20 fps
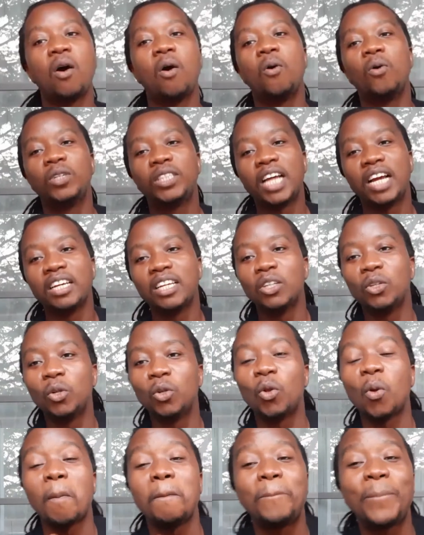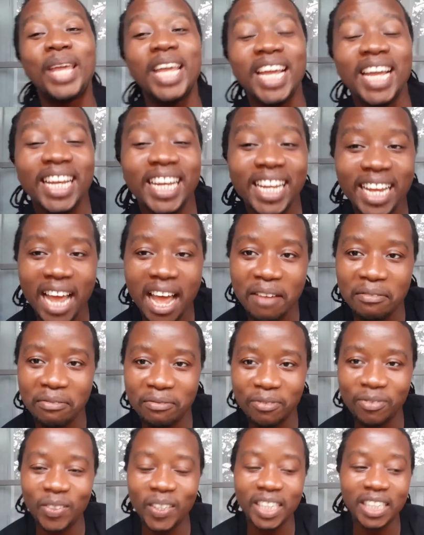Oh, thank you to the PDF
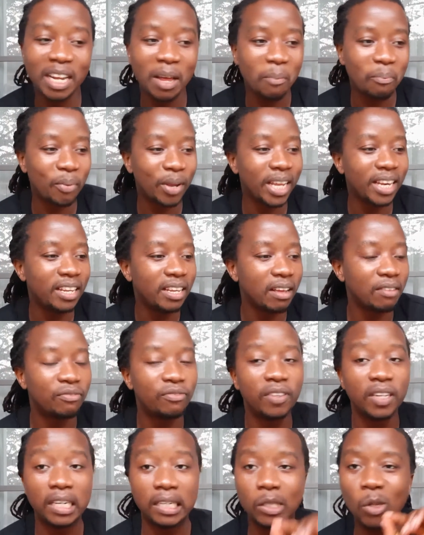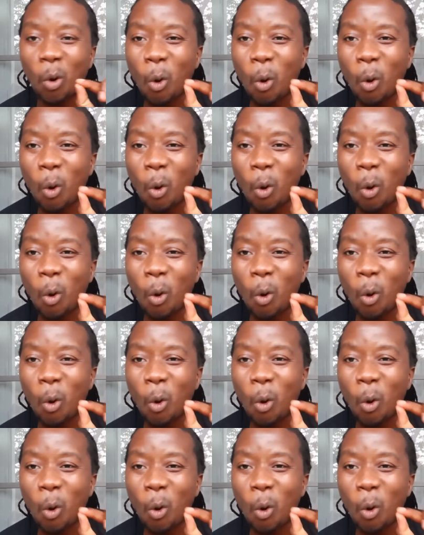Filler. PDF Filler,